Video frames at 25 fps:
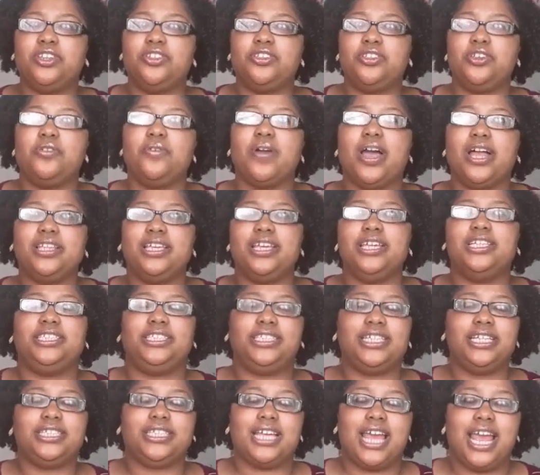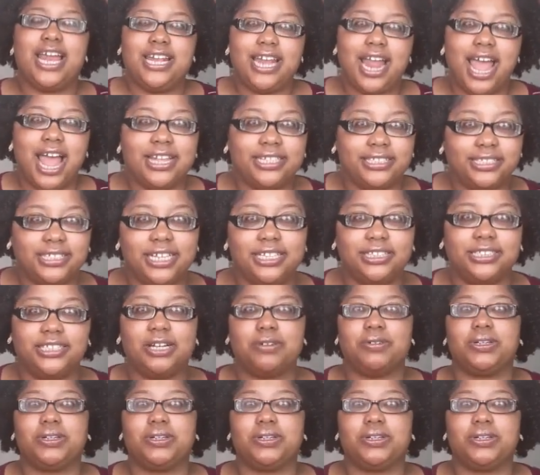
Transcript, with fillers: to do, at least just in that sense.